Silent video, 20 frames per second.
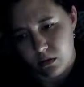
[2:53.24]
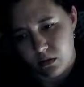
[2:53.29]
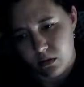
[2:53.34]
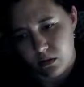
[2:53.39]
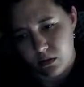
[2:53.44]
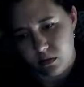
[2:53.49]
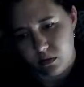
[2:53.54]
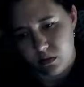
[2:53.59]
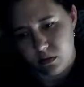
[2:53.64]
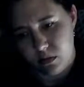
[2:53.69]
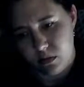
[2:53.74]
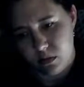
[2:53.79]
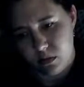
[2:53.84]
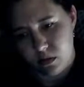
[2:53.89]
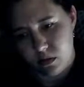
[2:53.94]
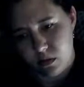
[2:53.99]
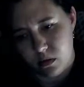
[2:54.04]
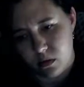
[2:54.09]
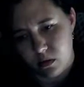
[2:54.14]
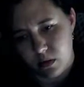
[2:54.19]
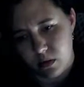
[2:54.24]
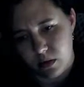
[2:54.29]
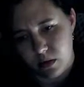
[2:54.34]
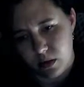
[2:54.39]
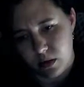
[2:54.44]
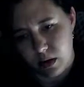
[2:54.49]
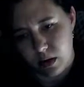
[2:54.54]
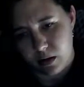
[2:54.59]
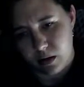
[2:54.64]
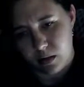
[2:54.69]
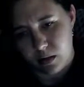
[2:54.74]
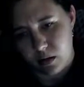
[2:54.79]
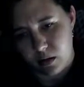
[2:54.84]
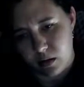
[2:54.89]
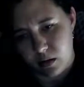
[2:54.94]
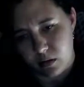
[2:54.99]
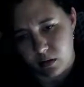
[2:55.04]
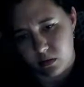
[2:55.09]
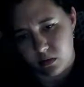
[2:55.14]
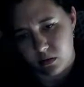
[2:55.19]
let's do it
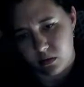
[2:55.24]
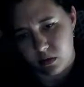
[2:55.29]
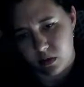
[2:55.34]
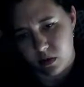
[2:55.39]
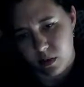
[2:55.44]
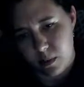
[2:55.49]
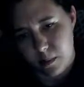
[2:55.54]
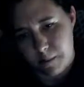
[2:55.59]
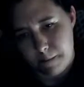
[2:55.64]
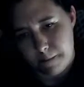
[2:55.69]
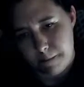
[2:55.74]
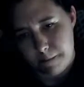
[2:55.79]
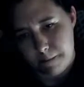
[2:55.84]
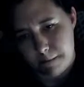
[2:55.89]
like this.